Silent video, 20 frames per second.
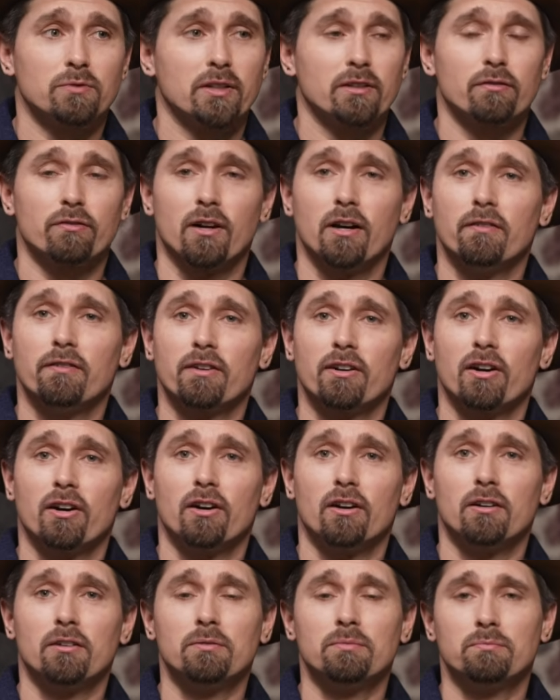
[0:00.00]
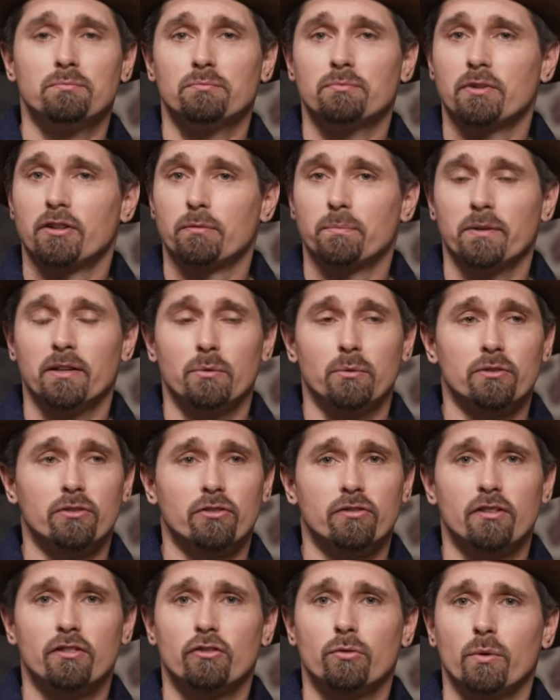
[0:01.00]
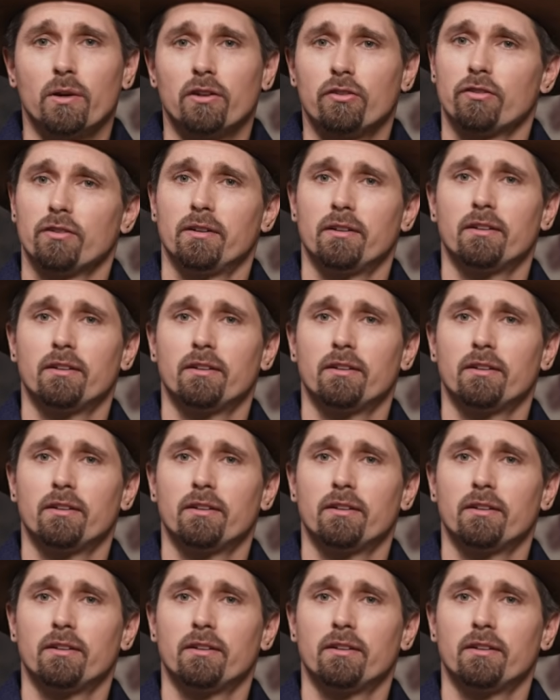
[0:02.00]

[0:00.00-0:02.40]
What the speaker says: Give Ralph a call, explain what your situation